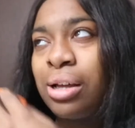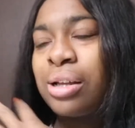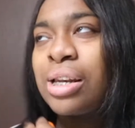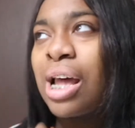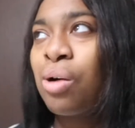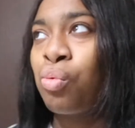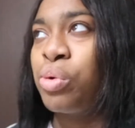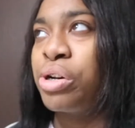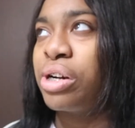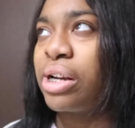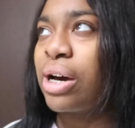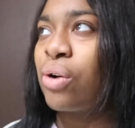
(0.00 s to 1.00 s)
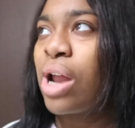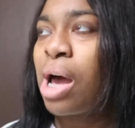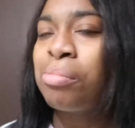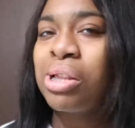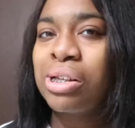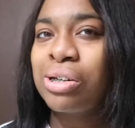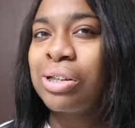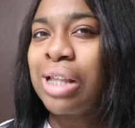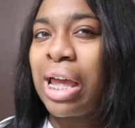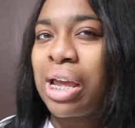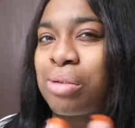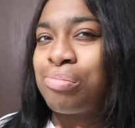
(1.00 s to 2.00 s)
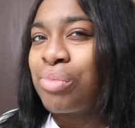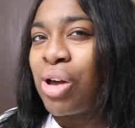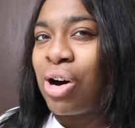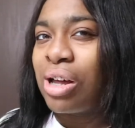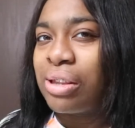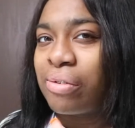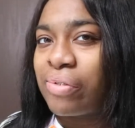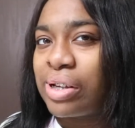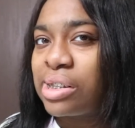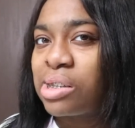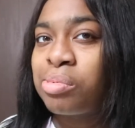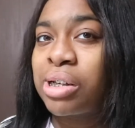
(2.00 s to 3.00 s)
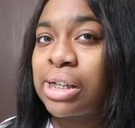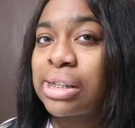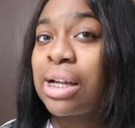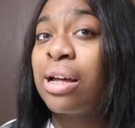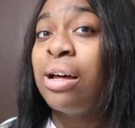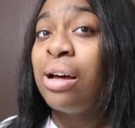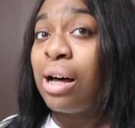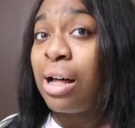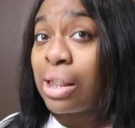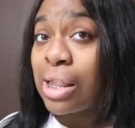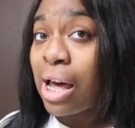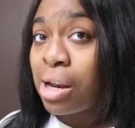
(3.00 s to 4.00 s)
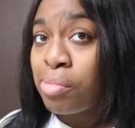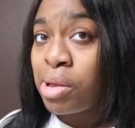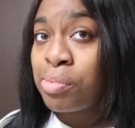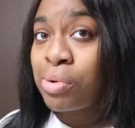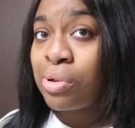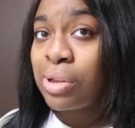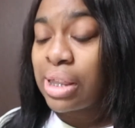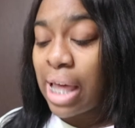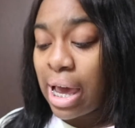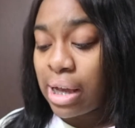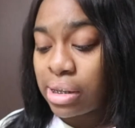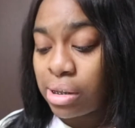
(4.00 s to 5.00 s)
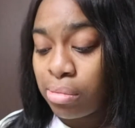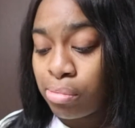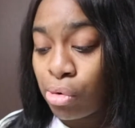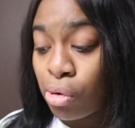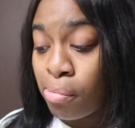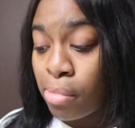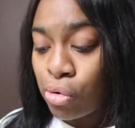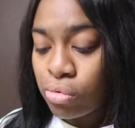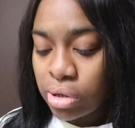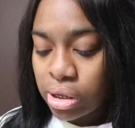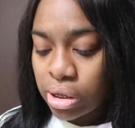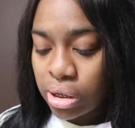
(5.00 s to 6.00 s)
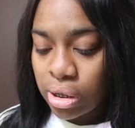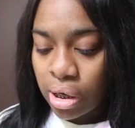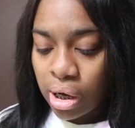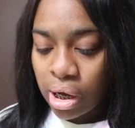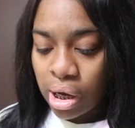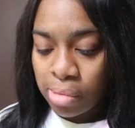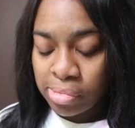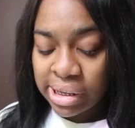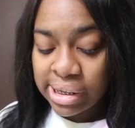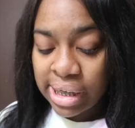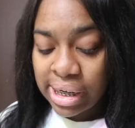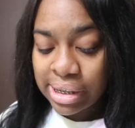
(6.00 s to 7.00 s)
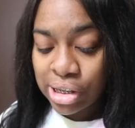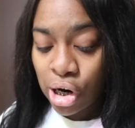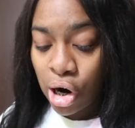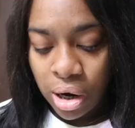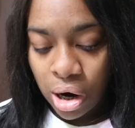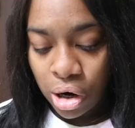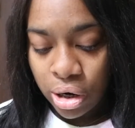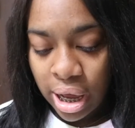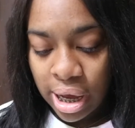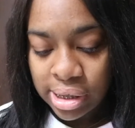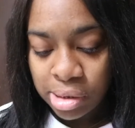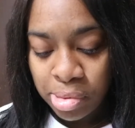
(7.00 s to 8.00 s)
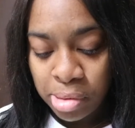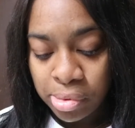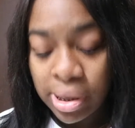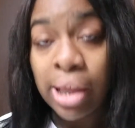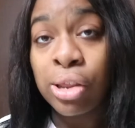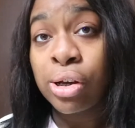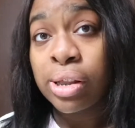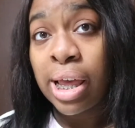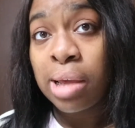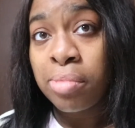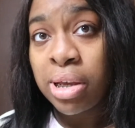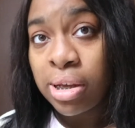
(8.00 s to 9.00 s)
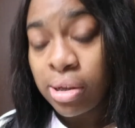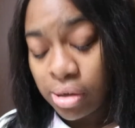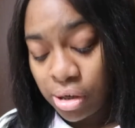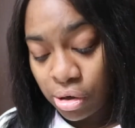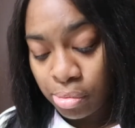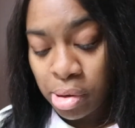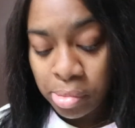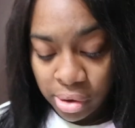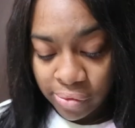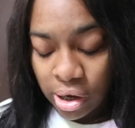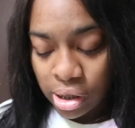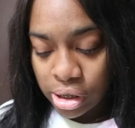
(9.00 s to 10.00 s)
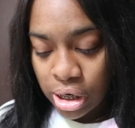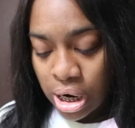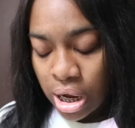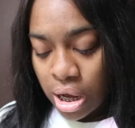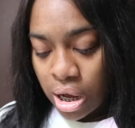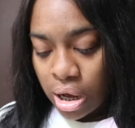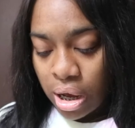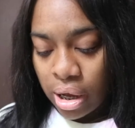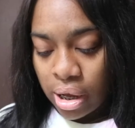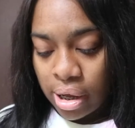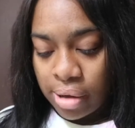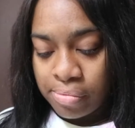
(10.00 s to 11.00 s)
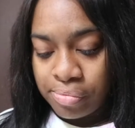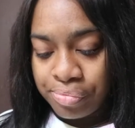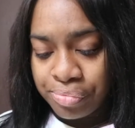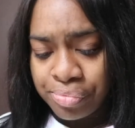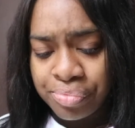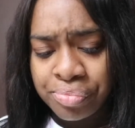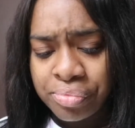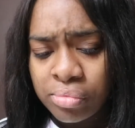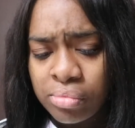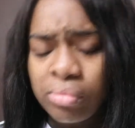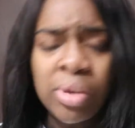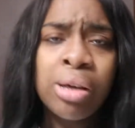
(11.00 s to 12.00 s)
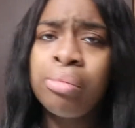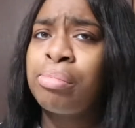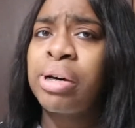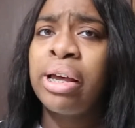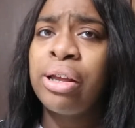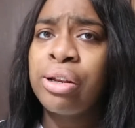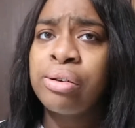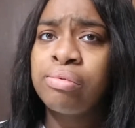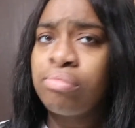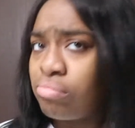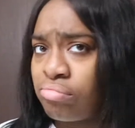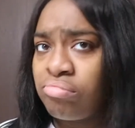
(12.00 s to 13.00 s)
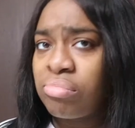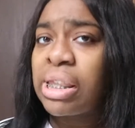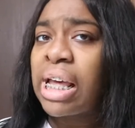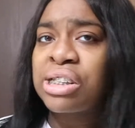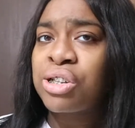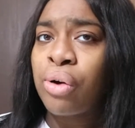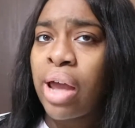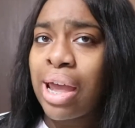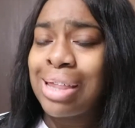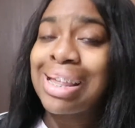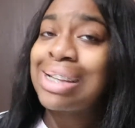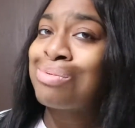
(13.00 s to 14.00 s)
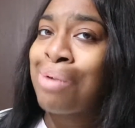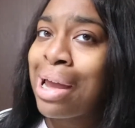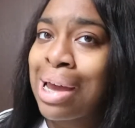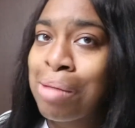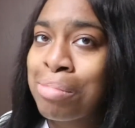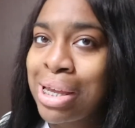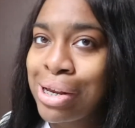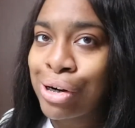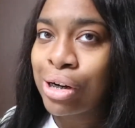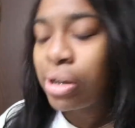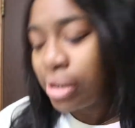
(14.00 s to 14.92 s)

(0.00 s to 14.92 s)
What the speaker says: not weirded out, I'm a little like on the fence because a lot of people that promote Seint are not people that look like me, you know, people of color. But that's okay. That's why I'm here.